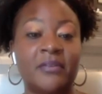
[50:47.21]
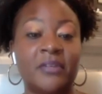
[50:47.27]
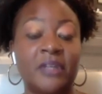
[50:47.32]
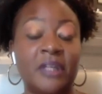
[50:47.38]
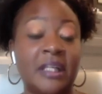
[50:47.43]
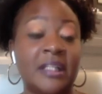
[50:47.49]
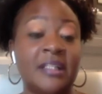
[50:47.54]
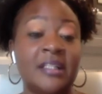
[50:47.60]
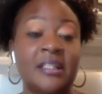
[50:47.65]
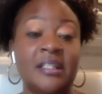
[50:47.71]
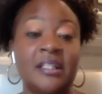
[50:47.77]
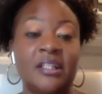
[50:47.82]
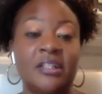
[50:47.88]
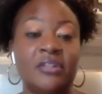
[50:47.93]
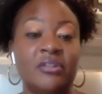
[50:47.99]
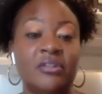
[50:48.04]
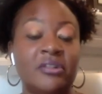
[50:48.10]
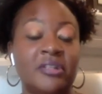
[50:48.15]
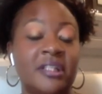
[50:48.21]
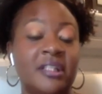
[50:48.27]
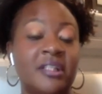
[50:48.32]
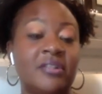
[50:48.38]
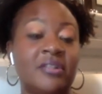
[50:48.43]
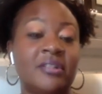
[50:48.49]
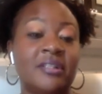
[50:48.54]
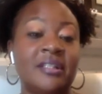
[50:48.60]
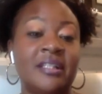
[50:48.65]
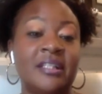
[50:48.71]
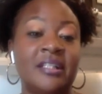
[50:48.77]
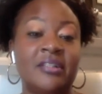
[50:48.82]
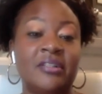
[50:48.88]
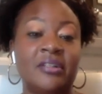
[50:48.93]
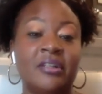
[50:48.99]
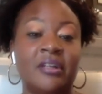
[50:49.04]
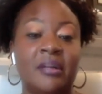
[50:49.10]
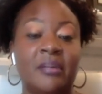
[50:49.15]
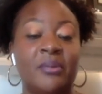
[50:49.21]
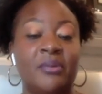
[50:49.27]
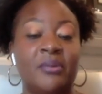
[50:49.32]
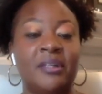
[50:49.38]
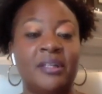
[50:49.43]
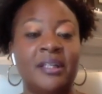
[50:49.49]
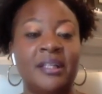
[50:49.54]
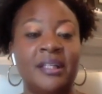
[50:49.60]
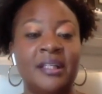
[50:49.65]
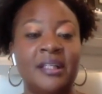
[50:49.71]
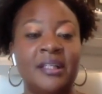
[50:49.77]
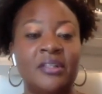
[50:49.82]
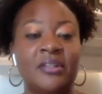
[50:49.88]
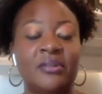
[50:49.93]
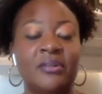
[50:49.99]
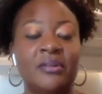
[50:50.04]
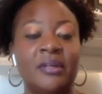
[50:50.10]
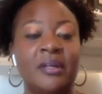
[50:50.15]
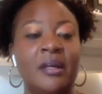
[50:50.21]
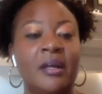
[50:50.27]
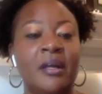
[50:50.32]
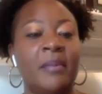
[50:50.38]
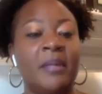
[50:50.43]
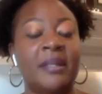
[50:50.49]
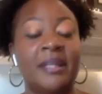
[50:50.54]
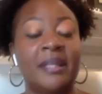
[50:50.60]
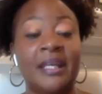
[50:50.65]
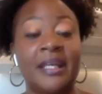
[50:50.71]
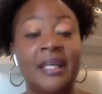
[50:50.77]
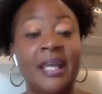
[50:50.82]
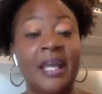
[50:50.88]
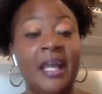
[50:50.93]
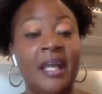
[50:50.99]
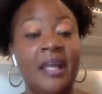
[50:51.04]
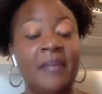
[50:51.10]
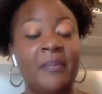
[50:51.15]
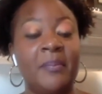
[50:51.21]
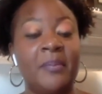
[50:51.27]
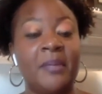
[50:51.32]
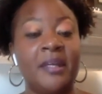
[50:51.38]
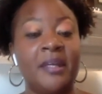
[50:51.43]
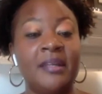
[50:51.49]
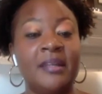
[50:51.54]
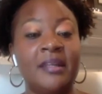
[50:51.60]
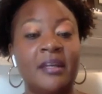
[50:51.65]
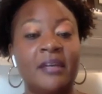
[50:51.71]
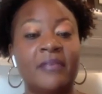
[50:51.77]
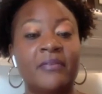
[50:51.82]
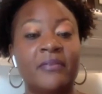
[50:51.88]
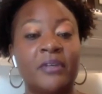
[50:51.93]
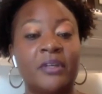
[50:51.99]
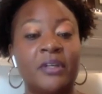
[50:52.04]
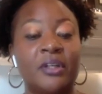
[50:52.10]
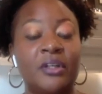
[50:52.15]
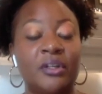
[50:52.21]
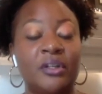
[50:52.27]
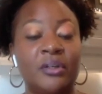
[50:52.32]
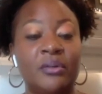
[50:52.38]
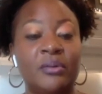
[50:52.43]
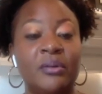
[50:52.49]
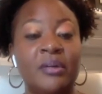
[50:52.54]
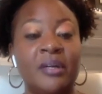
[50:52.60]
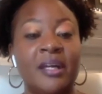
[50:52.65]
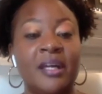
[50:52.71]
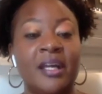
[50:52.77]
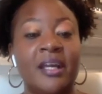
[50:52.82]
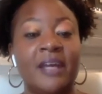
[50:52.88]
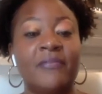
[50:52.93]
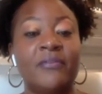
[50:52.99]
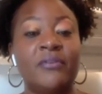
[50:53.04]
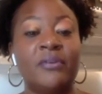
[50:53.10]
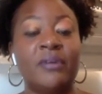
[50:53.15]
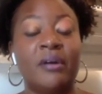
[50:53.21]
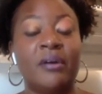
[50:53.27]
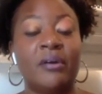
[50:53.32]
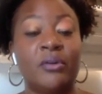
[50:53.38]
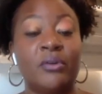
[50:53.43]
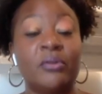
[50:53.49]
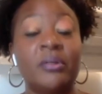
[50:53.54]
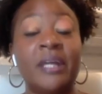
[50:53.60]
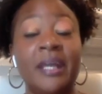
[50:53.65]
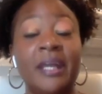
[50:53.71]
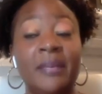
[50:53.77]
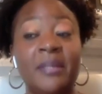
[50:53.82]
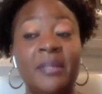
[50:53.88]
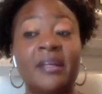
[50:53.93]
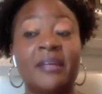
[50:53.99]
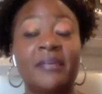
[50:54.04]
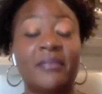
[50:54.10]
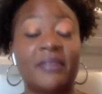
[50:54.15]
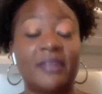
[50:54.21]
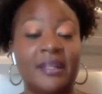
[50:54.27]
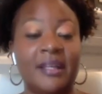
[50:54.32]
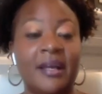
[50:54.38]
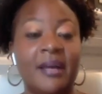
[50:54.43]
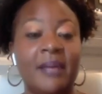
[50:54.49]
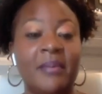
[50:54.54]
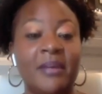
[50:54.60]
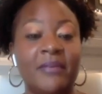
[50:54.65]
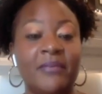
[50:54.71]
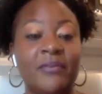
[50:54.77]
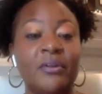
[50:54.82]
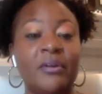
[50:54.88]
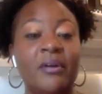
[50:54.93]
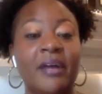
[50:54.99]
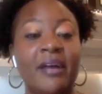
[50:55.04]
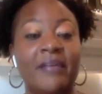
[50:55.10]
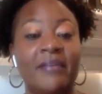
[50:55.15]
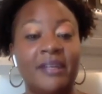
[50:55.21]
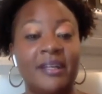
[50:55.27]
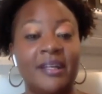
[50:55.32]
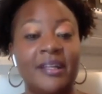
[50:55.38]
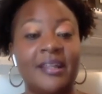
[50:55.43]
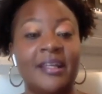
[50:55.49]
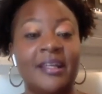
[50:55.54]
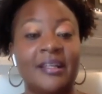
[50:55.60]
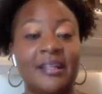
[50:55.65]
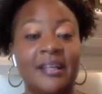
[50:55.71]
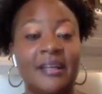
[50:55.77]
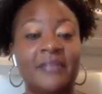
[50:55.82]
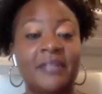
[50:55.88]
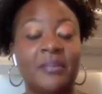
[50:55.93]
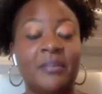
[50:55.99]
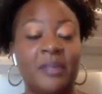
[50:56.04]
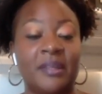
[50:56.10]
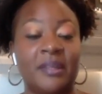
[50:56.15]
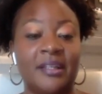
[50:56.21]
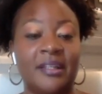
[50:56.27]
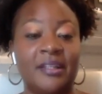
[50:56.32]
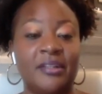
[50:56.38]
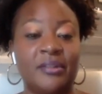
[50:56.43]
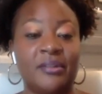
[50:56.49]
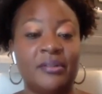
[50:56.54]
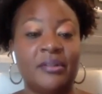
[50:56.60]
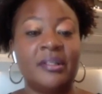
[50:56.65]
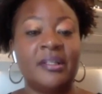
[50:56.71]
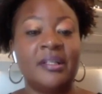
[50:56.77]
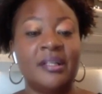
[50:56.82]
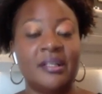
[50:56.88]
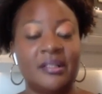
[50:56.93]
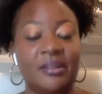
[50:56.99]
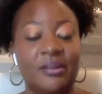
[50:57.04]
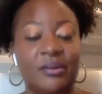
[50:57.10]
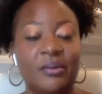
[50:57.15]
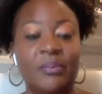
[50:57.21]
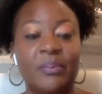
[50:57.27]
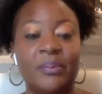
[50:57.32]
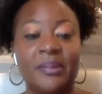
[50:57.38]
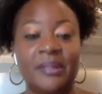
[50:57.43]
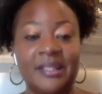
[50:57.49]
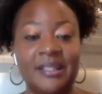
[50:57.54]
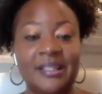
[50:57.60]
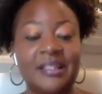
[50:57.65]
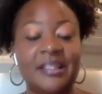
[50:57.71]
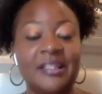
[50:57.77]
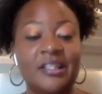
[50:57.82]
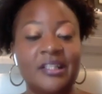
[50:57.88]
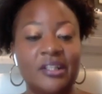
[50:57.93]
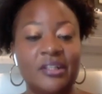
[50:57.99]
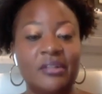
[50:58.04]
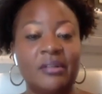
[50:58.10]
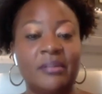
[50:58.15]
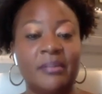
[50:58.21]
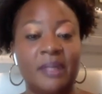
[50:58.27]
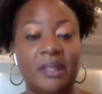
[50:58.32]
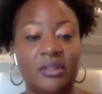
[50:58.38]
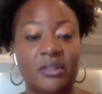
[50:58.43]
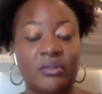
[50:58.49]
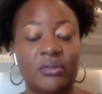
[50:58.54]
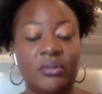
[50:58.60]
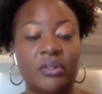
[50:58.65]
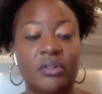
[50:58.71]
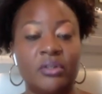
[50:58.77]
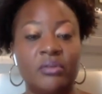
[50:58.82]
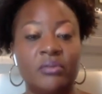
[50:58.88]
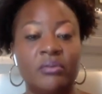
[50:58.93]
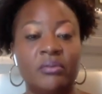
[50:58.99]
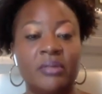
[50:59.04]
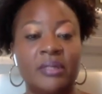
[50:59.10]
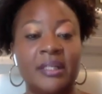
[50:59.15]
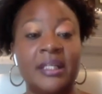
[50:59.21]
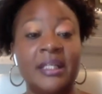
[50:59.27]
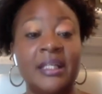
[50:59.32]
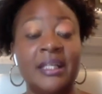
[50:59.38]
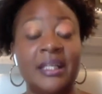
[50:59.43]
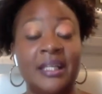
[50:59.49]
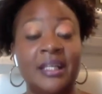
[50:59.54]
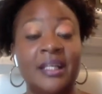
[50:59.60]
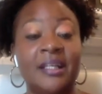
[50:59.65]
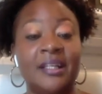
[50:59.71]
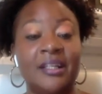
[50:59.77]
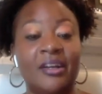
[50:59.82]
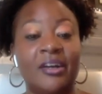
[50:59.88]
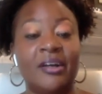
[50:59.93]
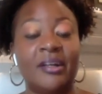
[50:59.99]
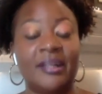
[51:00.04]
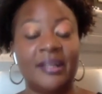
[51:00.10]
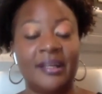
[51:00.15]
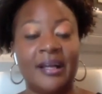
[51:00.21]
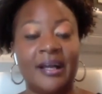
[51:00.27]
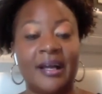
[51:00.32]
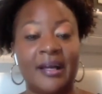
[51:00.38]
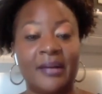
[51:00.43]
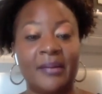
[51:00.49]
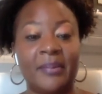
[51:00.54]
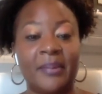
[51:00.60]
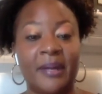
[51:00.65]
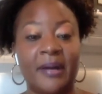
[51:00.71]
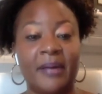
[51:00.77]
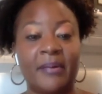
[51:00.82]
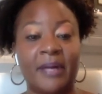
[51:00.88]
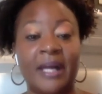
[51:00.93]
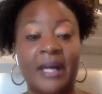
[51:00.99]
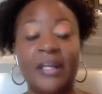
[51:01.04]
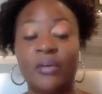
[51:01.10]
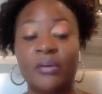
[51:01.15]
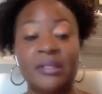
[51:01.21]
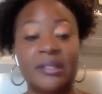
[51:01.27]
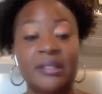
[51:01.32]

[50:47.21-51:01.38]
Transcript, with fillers: Your kids need you, your teachers need you, your community needs you, but they can't be there for you if you don't you can't be there for them if you don't have anything left within you so please continue to make sure you lean in on that higher power i know it